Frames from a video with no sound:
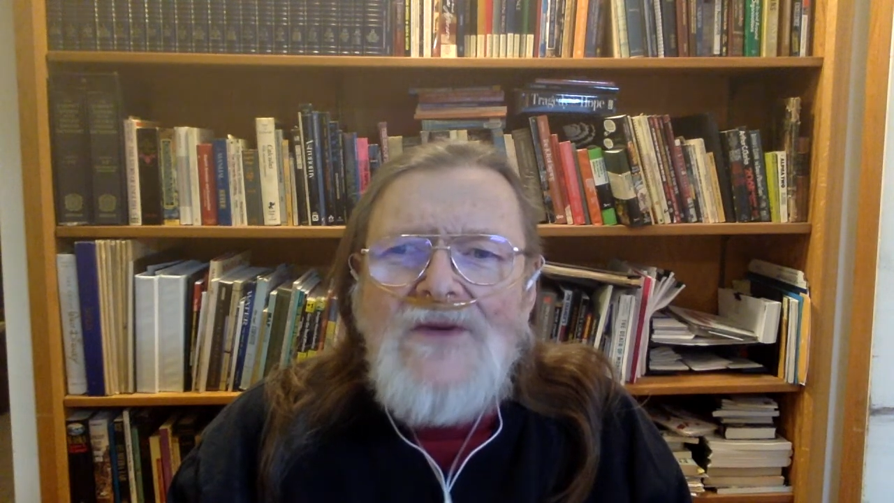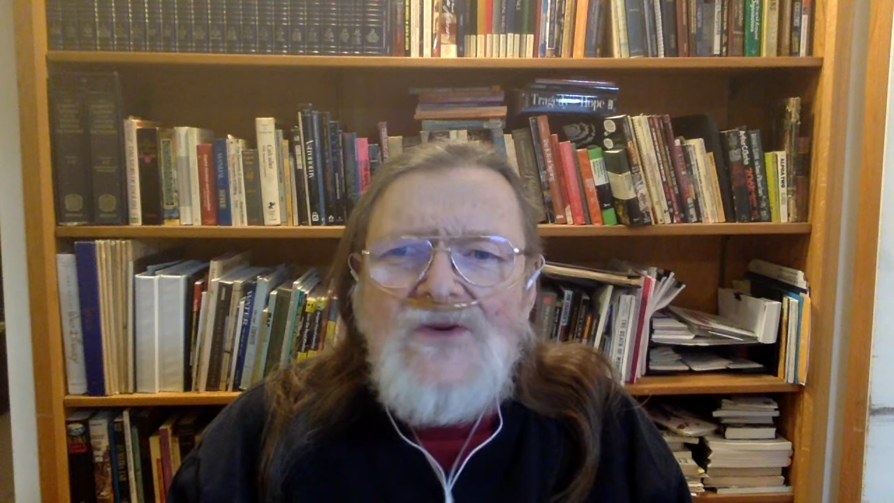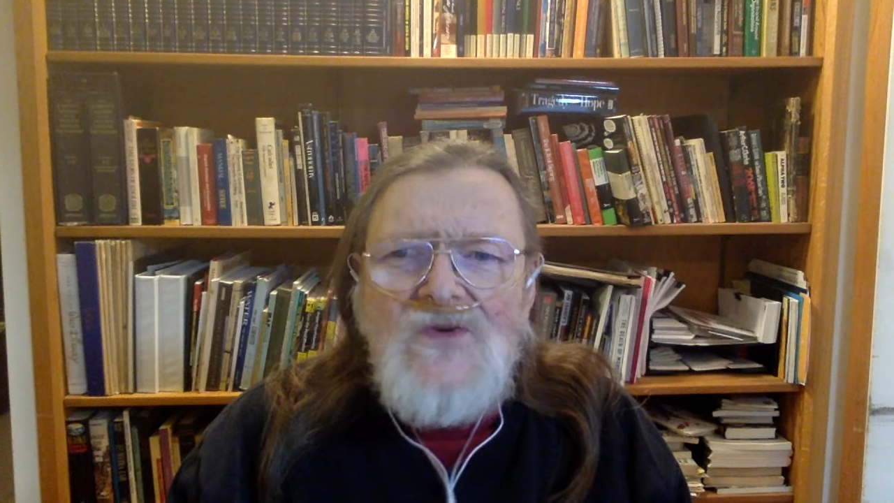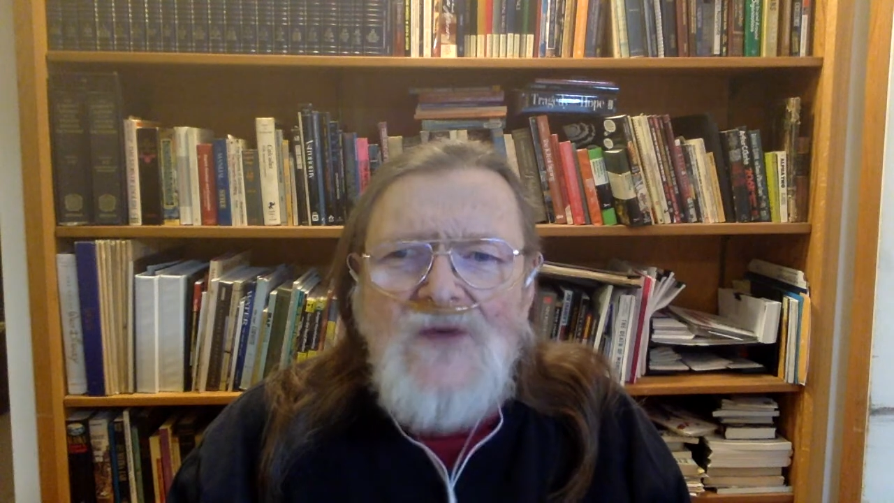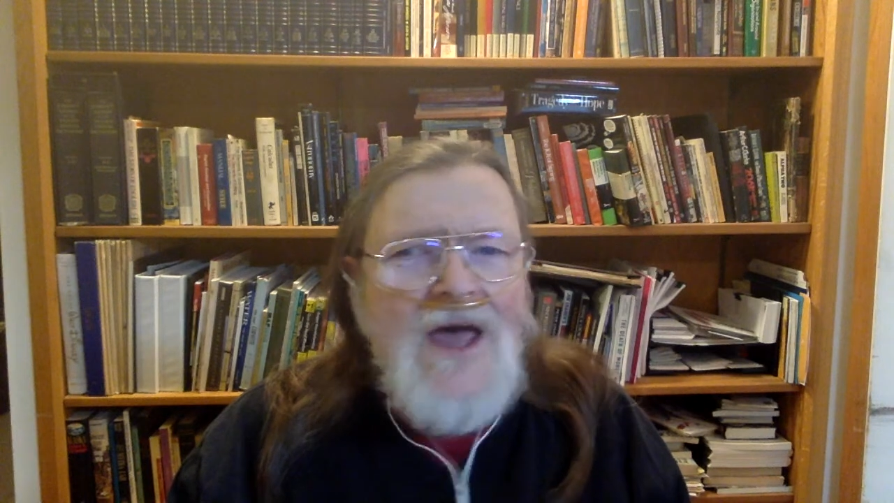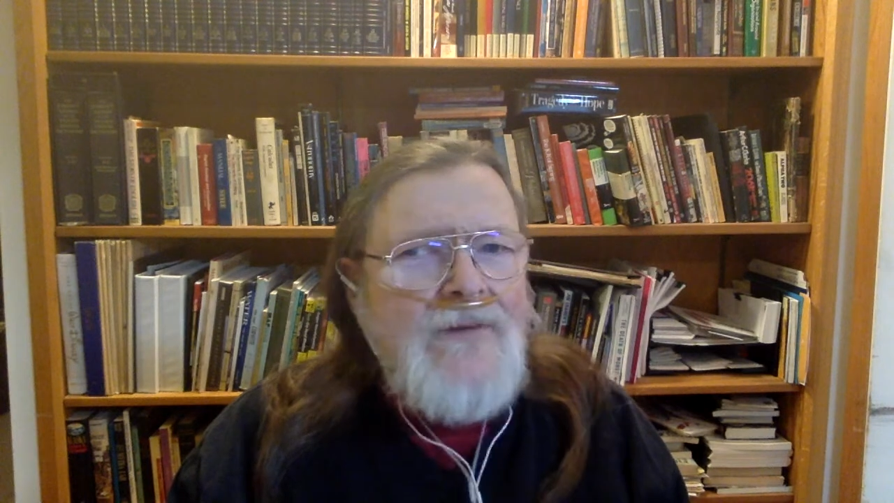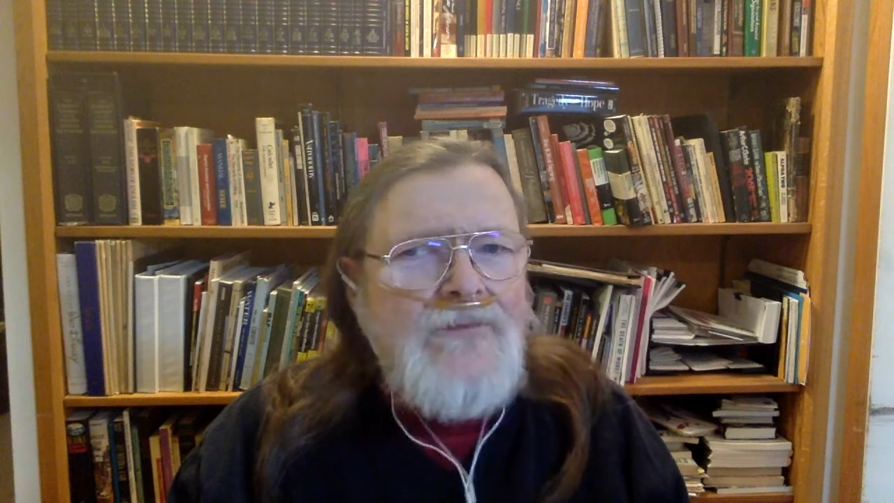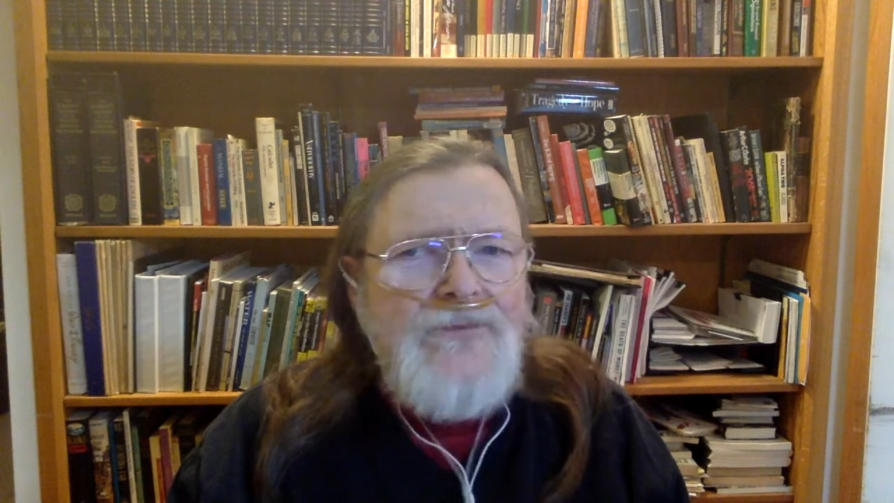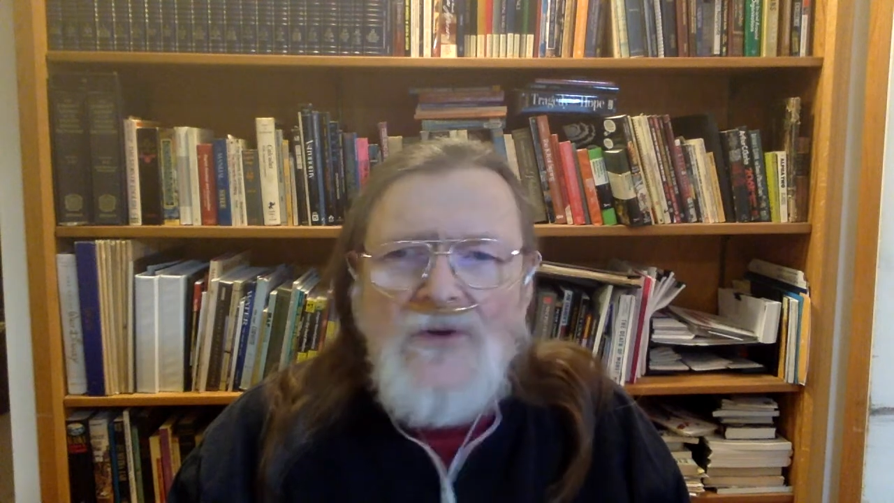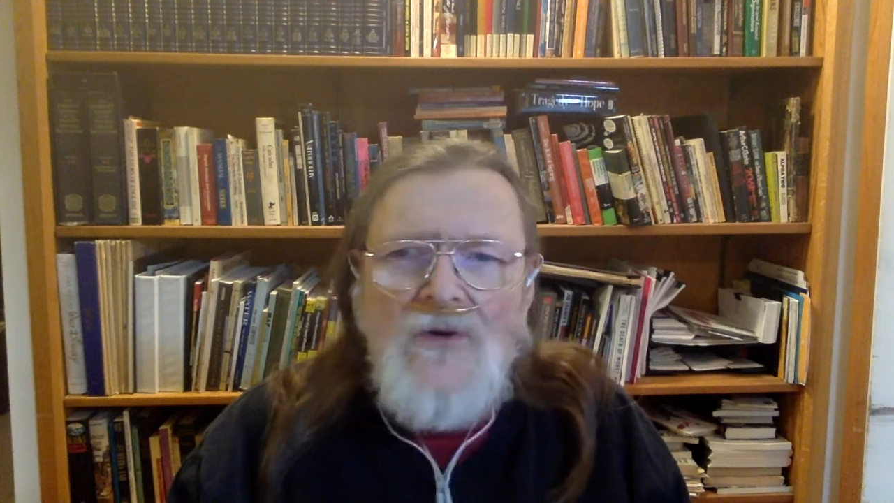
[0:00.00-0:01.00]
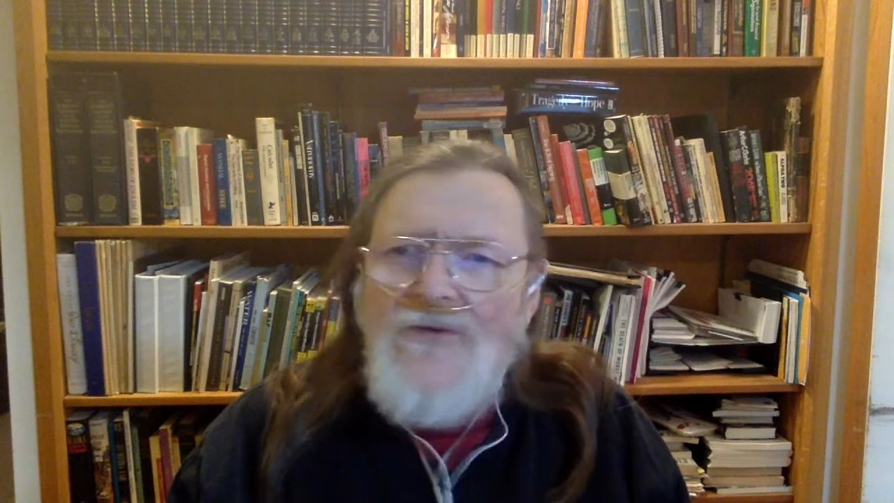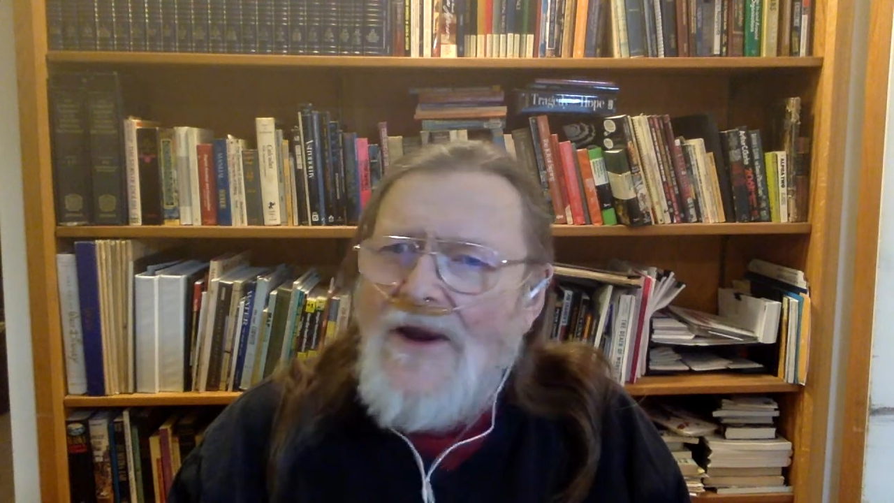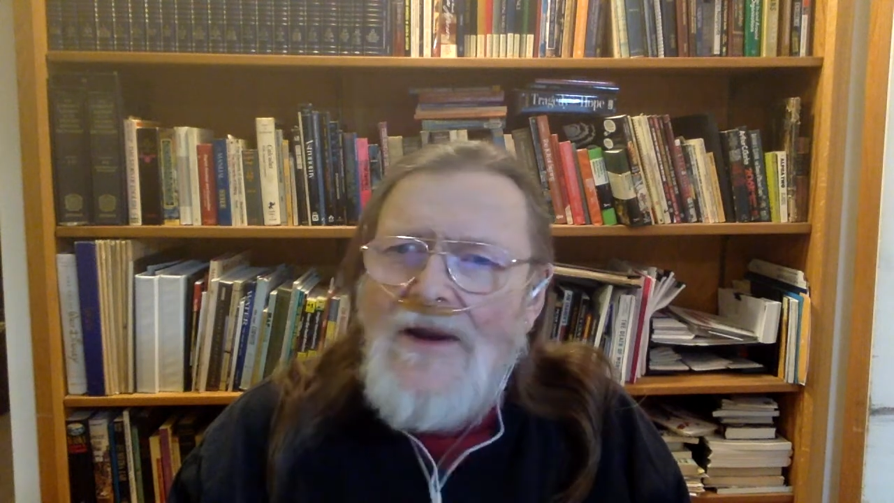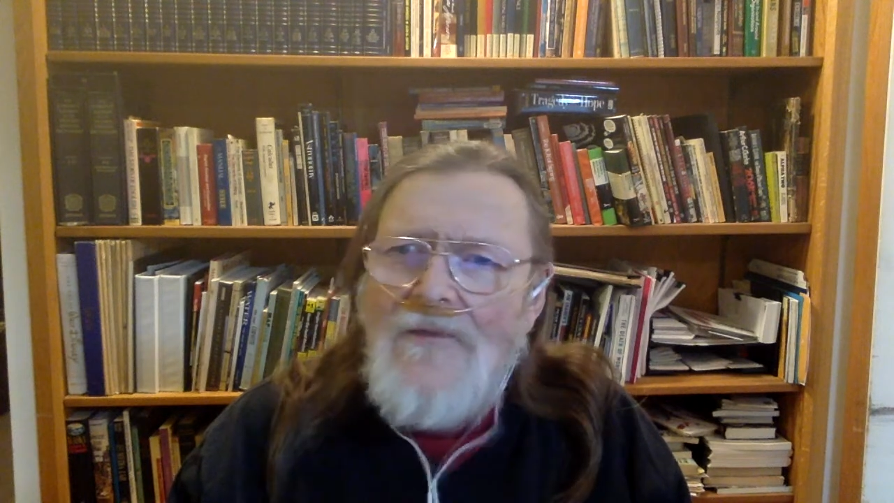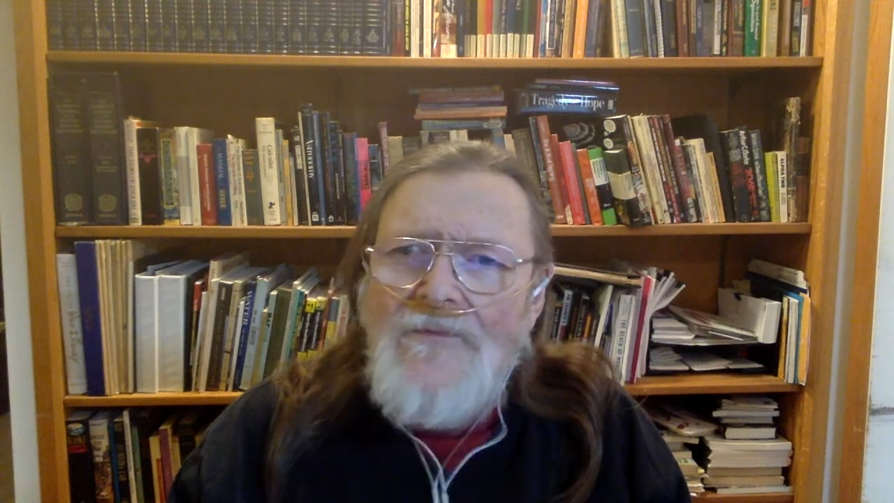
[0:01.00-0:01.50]
to not
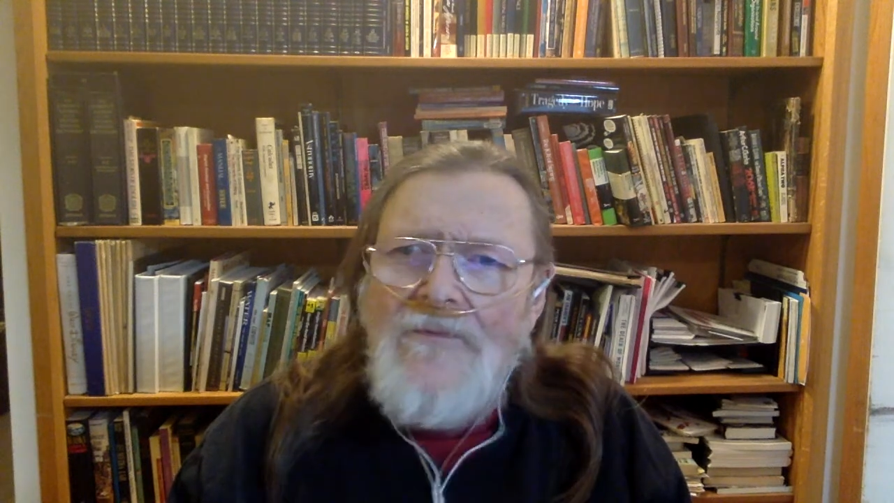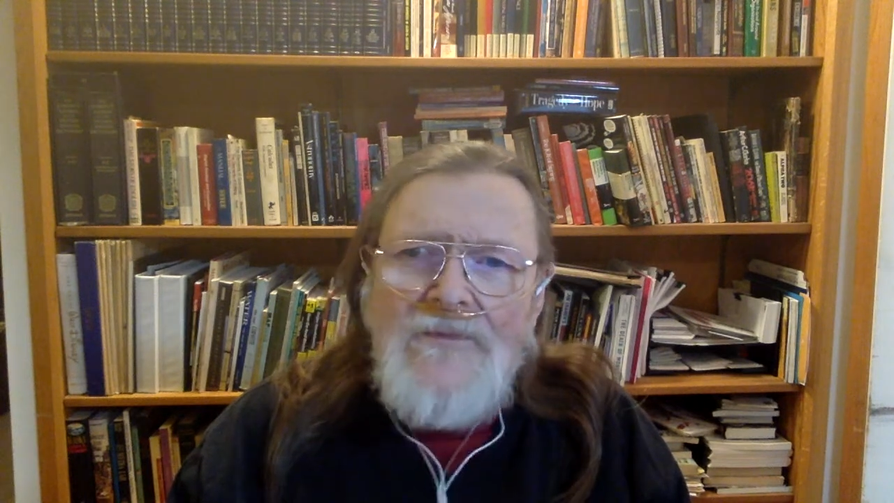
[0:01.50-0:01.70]
program